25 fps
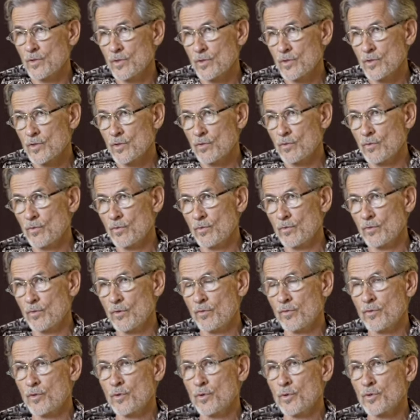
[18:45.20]
So,
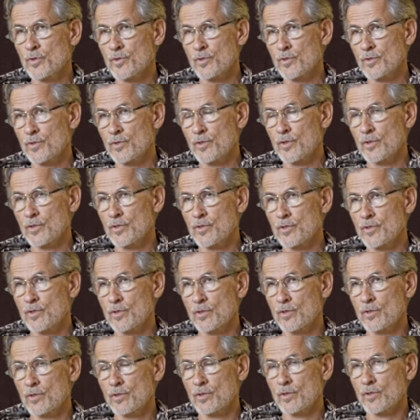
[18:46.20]
of course, it
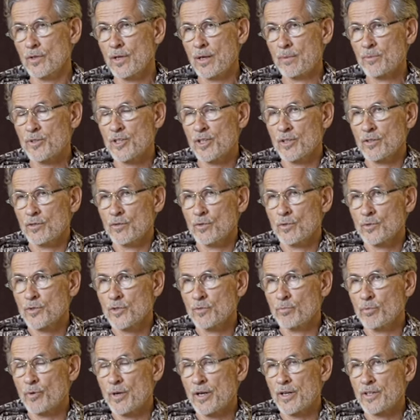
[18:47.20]
comes as no
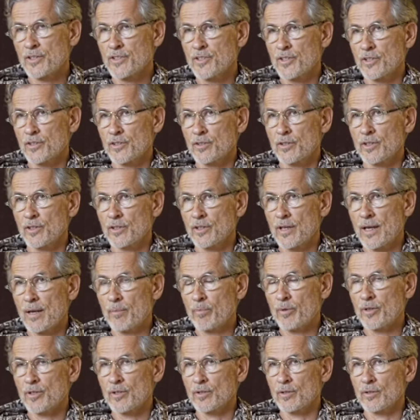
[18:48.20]
surprise that it
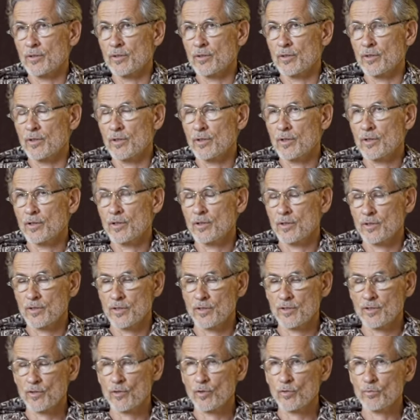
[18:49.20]
happened
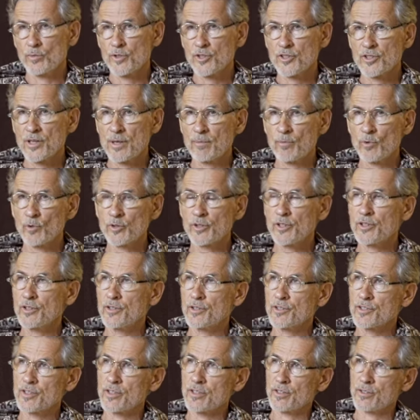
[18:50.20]
almost
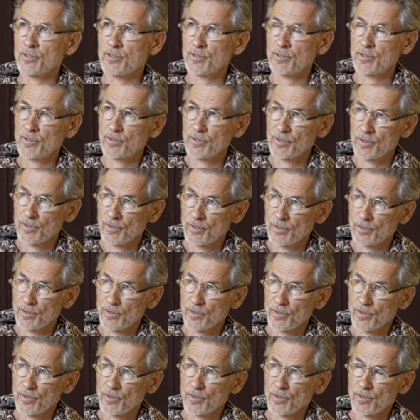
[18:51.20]
simultaneously,
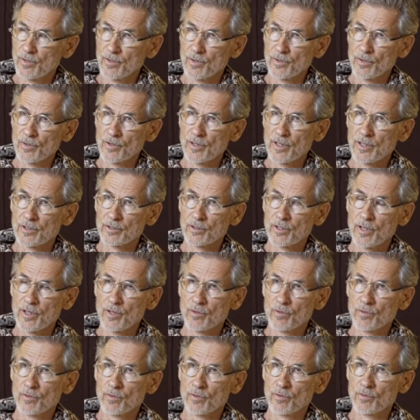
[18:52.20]
that
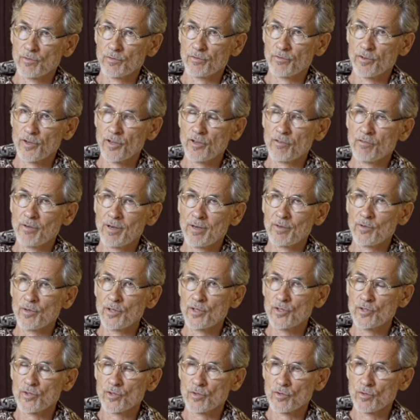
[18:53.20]
kind of
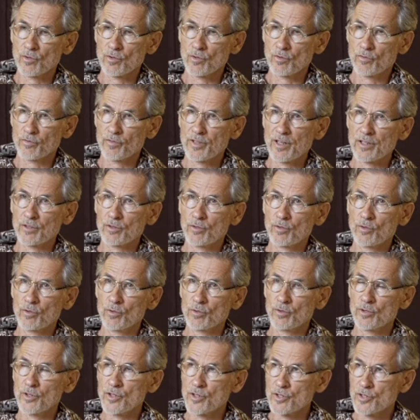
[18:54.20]
re-evaluation of that whole
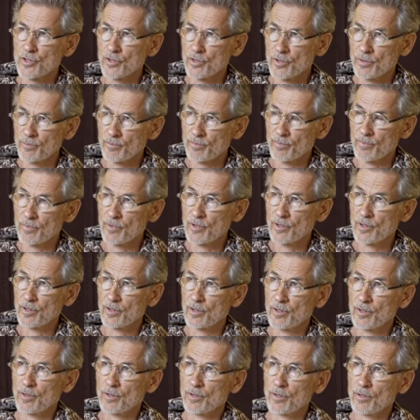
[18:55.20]
Christendom
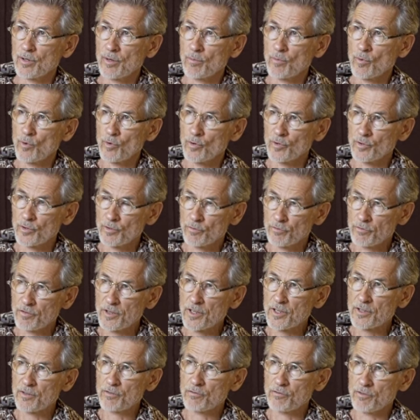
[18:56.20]
among the
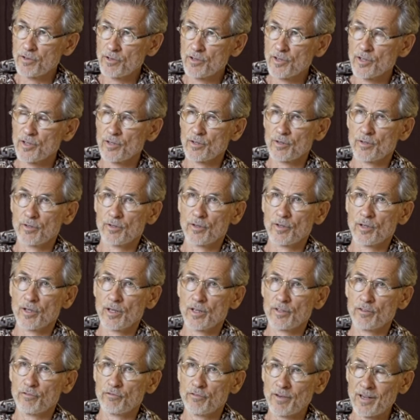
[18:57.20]
very, very
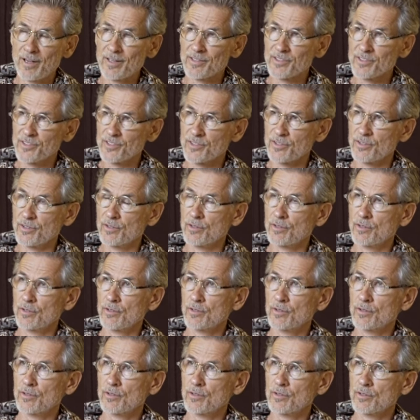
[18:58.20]
advanced
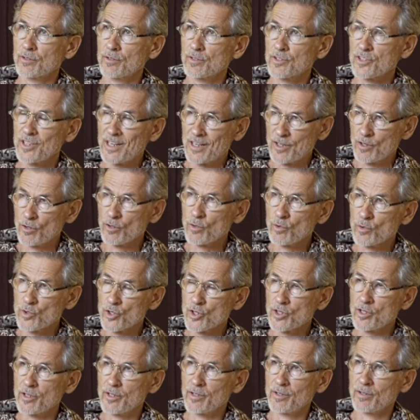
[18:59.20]

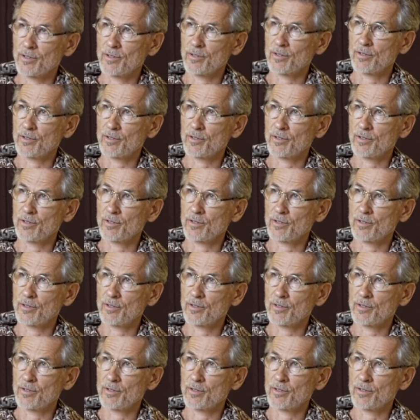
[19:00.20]
psychologically